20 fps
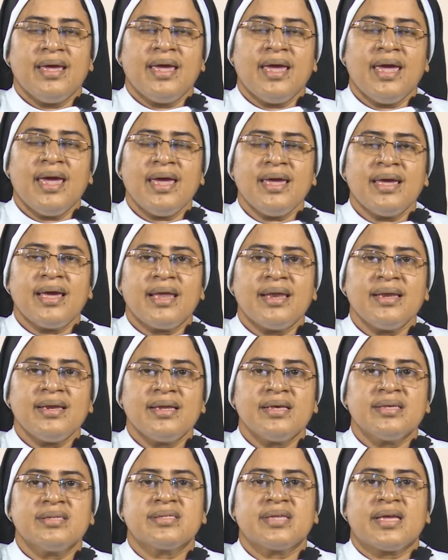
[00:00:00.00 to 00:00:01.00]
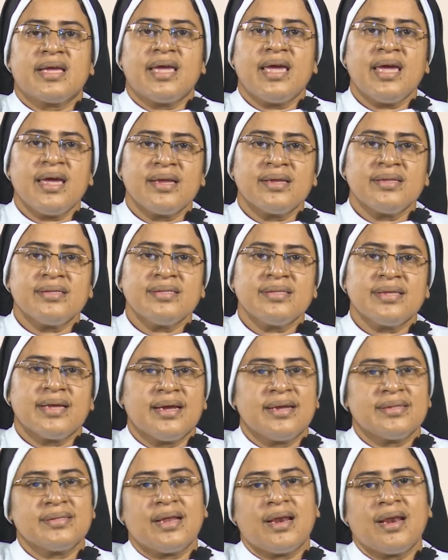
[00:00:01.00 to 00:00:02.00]
An is the nth
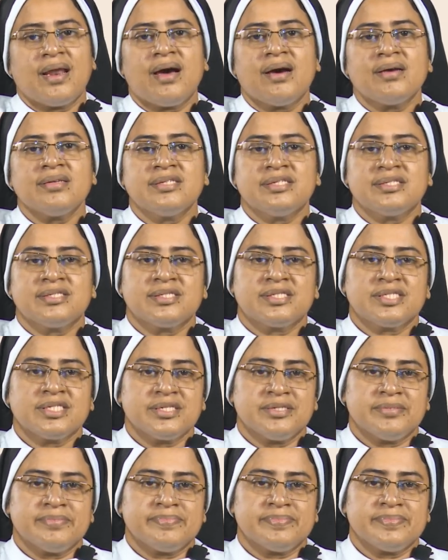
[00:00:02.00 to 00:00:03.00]
and the last term.